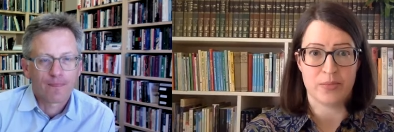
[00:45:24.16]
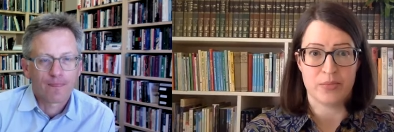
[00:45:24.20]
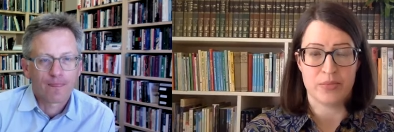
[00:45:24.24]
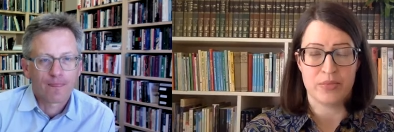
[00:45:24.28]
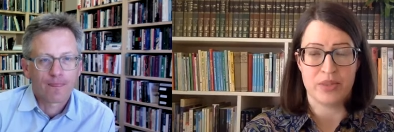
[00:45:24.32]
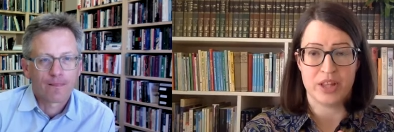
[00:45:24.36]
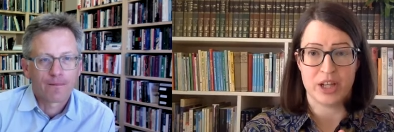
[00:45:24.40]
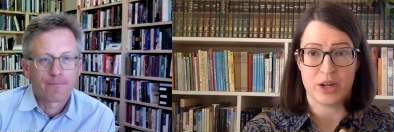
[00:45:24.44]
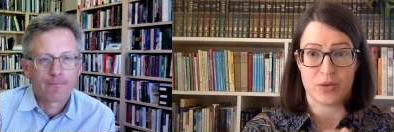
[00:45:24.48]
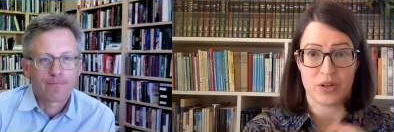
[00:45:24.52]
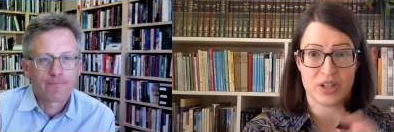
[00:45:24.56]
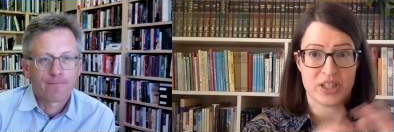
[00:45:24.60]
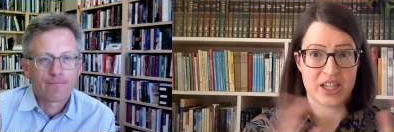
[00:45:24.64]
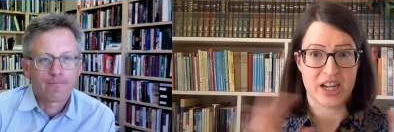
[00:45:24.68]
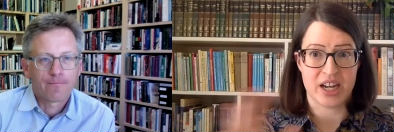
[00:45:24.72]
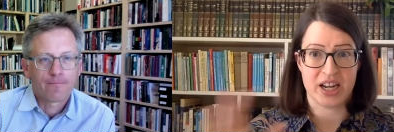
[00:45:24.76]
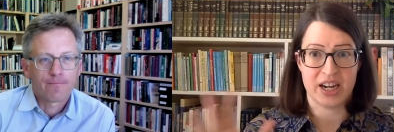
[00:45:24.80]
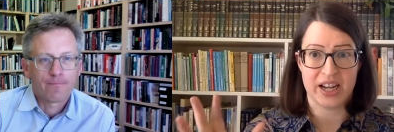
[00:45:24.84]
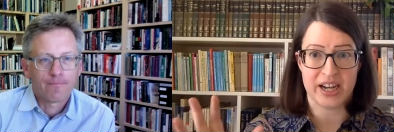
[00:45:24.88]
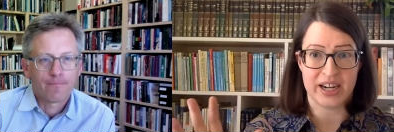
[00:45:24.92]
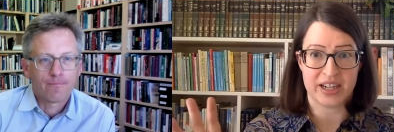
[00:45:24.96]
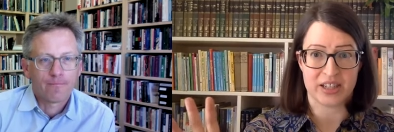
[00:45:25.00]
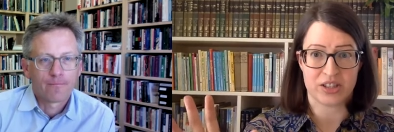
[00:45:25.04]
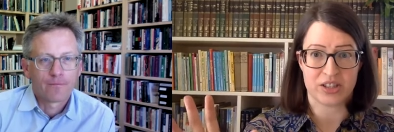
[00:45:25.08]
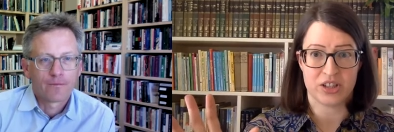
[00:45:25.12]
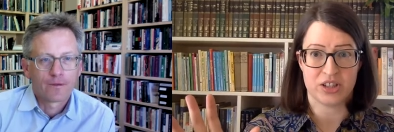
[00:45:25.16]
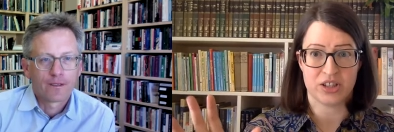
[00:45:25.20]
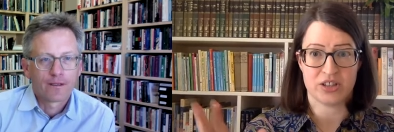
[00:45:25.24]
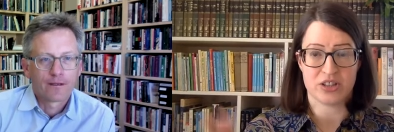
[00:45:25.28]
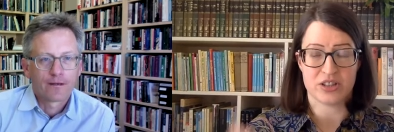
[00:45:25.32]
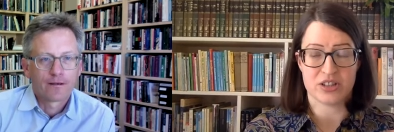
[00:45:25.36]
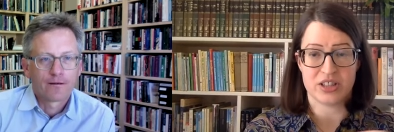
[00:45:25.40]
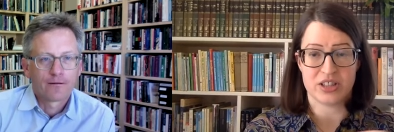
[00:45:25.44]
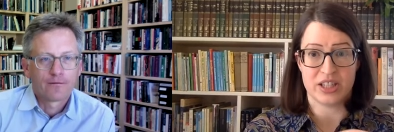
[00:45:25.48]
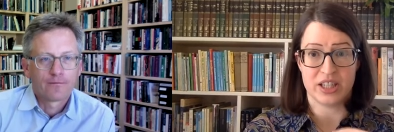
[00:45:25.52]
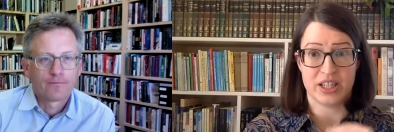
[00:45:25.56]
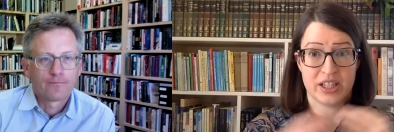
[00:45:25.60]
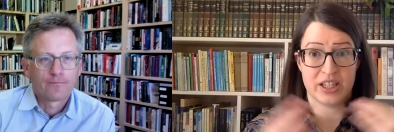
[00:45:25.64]
Speaker 1: there were 10
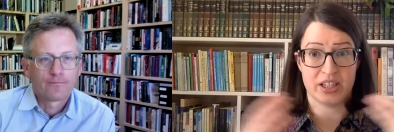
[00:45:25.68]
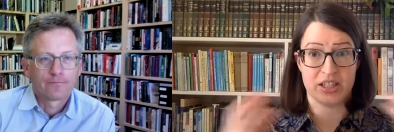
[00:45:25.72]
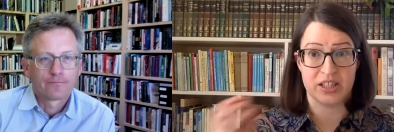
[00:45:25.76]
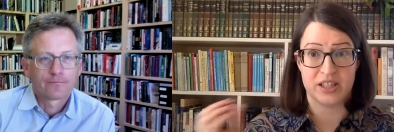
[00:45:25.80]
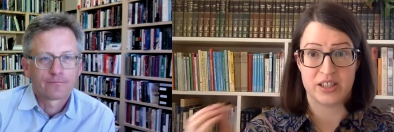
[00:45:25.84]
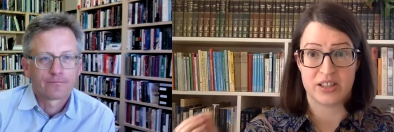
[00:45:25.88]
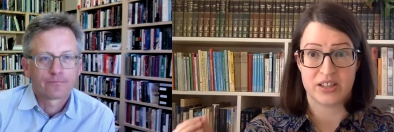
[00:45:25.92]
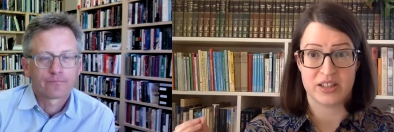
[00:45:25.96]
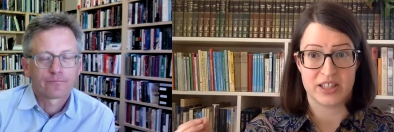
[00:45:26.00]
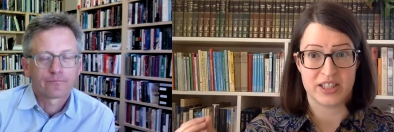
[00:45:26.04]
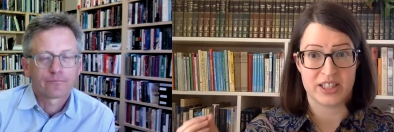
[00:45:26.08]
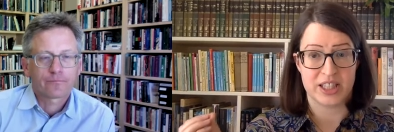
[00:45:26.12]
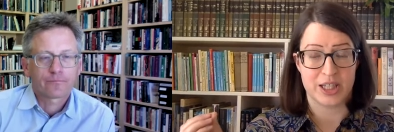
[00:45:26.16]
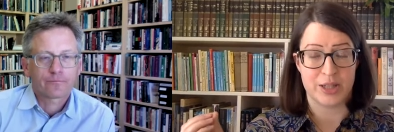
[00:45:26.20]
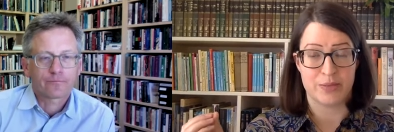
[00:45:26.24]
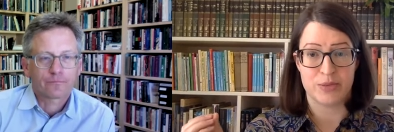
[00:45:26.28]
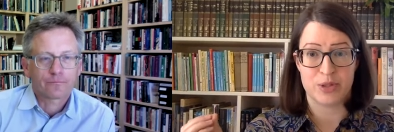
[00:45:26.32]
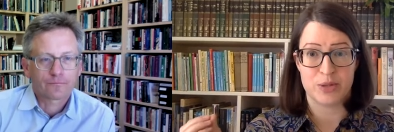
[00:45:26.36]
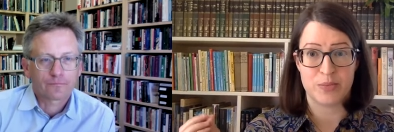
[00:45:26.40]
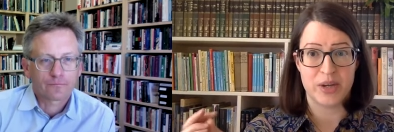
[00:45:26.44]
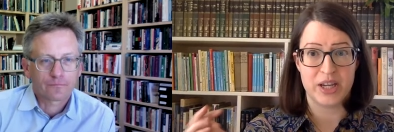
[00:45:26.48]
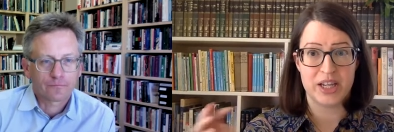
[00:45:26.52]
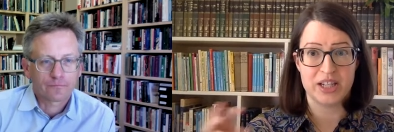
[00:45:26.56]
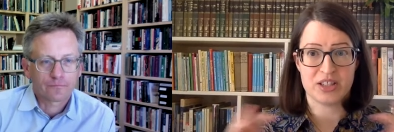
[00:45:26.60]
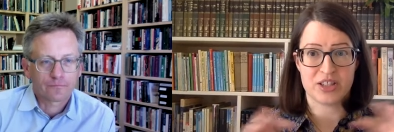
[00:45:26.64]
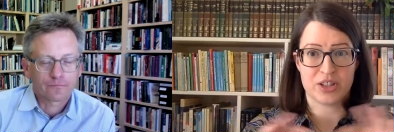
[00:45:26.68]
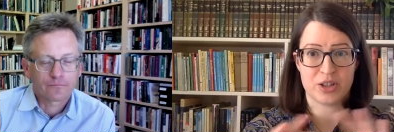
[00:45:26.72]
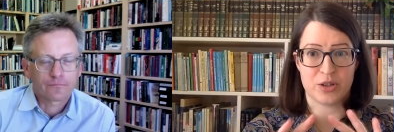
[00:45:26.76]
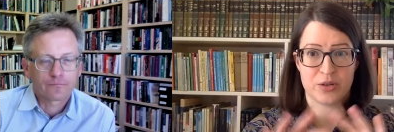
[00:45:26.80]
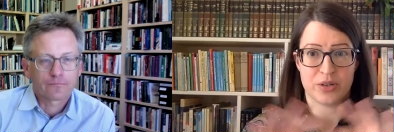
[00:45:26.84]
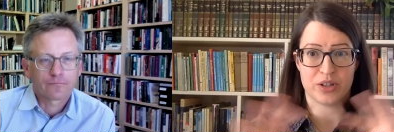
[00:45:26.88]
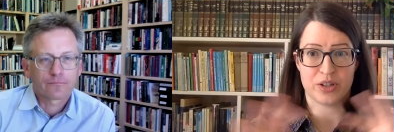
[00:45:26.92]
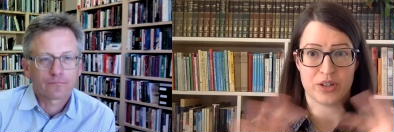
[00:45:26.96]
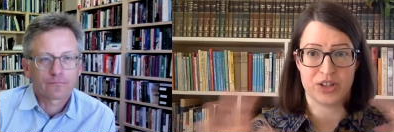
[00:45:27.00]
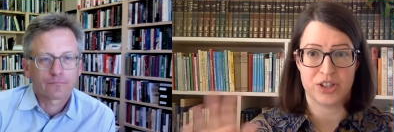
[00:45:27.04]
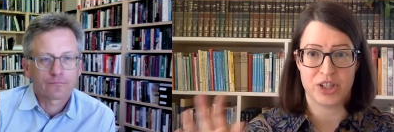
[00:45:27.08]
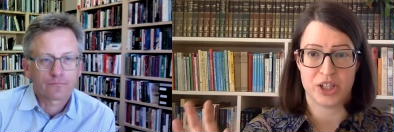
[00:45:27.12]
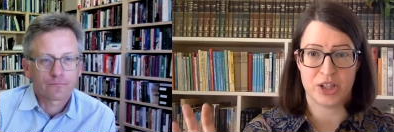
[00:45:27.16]
actors in the same space who
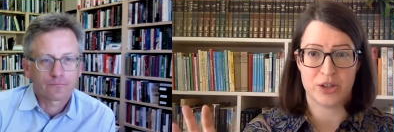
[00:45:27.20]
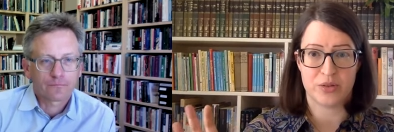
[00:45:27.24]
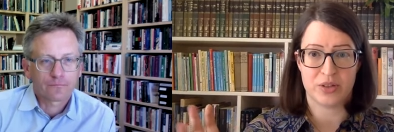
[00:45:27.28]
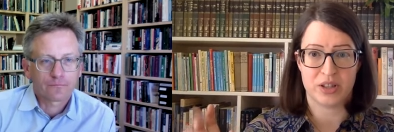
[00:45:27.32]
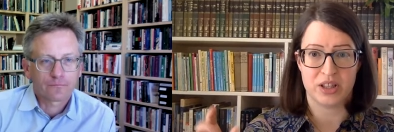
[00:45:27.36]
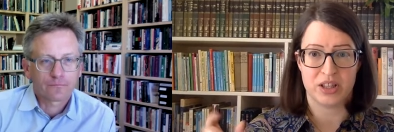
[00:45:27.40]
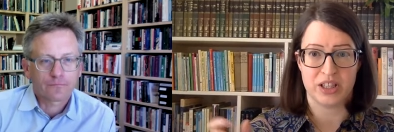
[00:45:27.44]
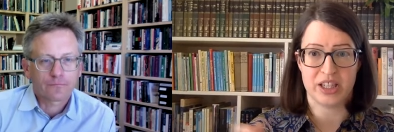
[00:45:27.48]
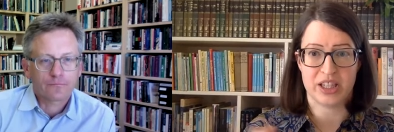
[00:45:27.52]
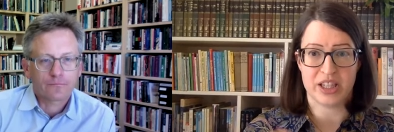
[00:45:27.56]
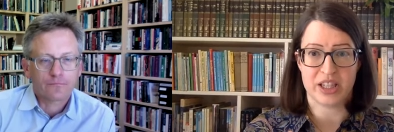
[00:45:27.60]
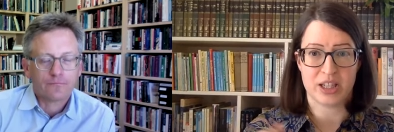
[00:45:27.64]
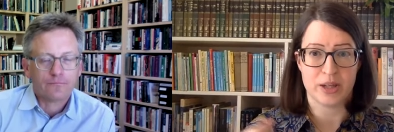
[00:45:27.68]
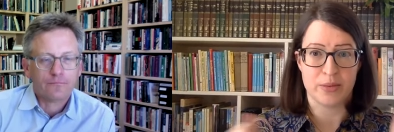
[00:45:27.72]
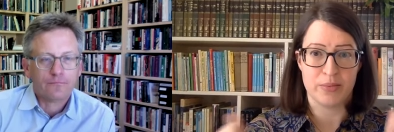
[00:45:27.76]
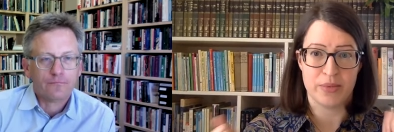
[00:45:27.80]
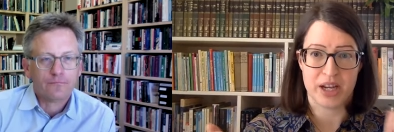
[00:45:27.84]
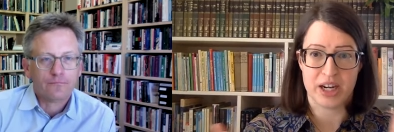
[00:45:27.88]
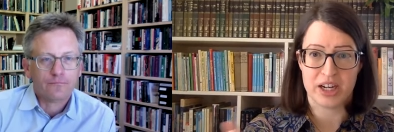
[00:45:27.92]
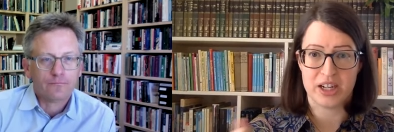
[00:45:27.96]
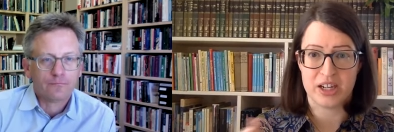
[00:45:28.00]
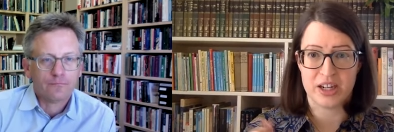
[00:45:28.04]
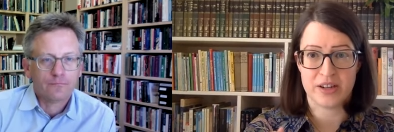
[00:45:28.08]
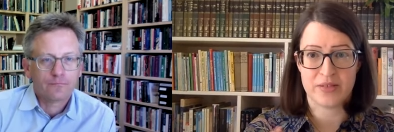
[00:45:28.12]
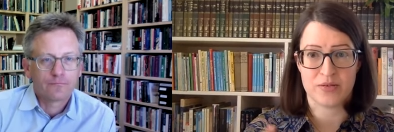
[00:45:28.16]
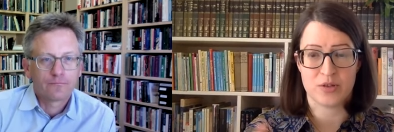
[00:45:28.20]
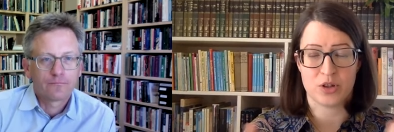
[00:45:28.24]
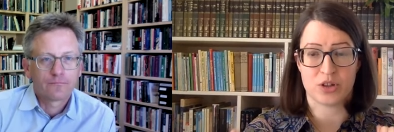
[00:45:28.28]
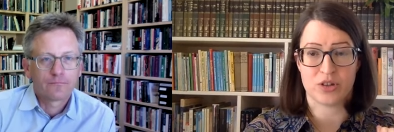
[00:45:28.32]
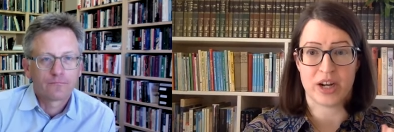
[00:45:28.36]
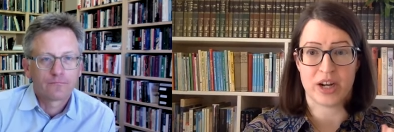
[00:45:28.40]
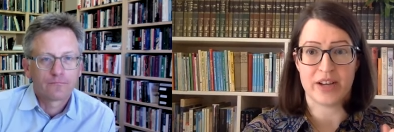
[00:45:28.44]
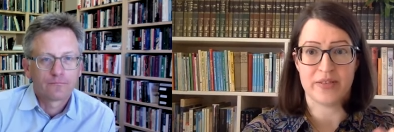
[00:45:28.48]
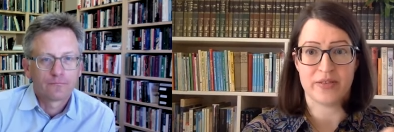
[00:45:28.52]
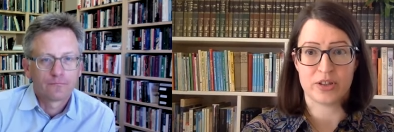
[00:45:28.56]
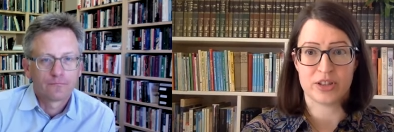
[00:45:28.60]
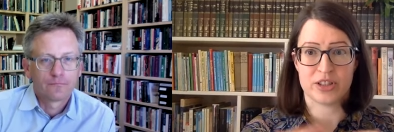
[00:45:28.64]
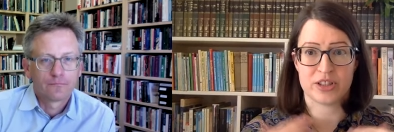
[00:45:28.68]
are genuinely competitive or
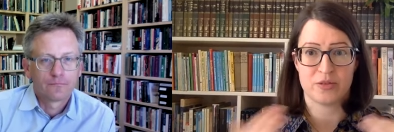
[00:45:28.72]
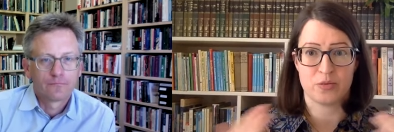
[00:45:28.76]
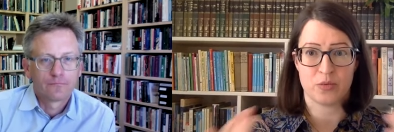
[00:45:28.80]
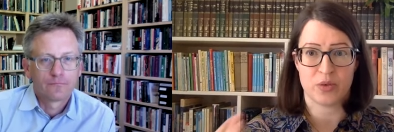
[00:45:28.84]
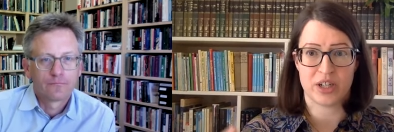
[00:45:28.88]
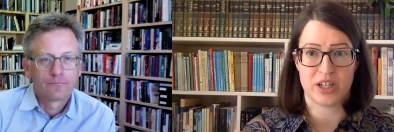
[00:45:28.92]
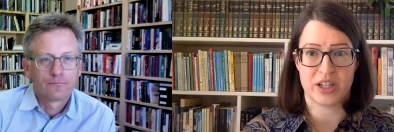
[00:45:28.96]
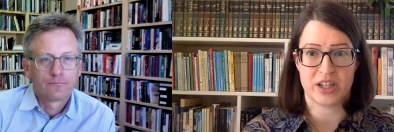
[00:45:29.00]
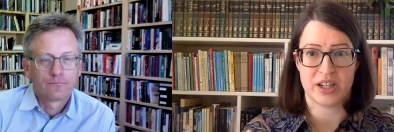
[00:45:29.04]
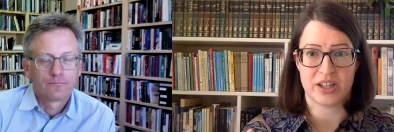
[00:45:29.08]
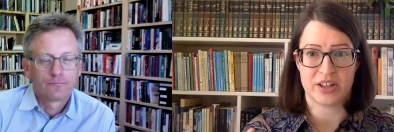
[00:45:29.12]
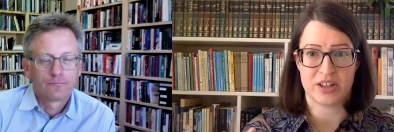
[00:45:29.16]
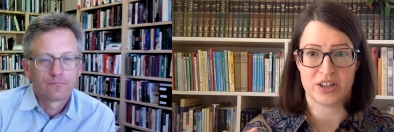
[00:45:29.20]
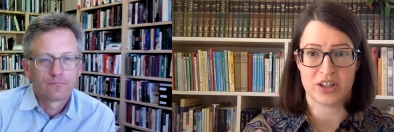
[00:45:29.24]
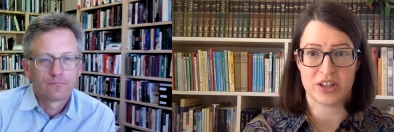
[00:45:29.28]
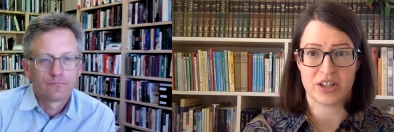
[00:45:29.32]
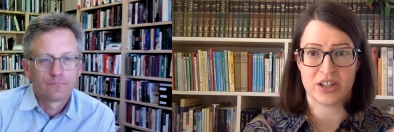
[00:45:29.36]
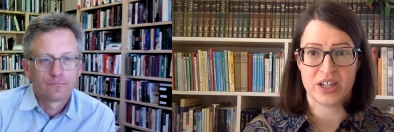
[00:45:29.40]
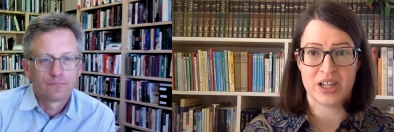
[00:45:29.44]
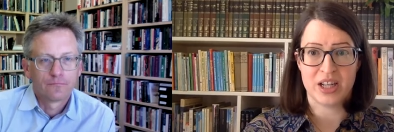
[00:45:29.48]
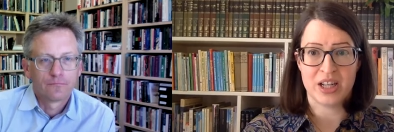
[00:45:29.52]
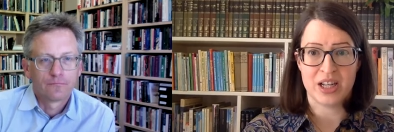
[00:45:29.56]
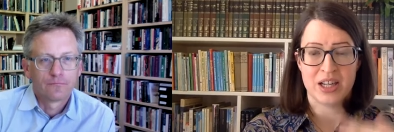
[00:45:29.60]
rivals of one another,